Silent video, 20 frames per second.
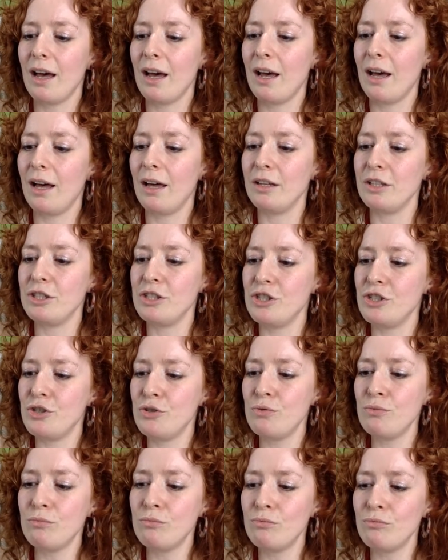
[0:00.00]

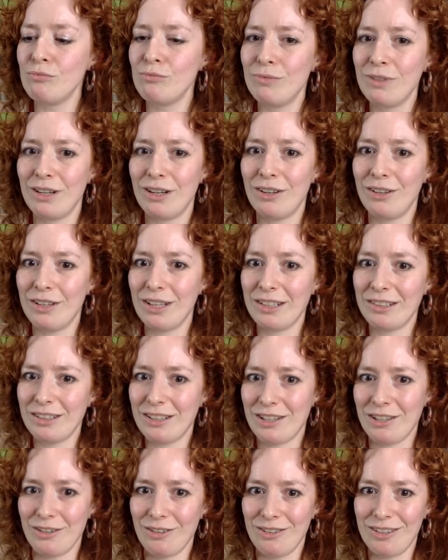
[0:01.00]
Oh, that's
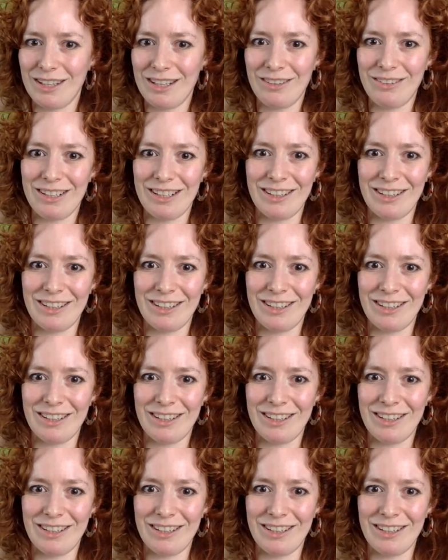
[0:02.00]
cute. There we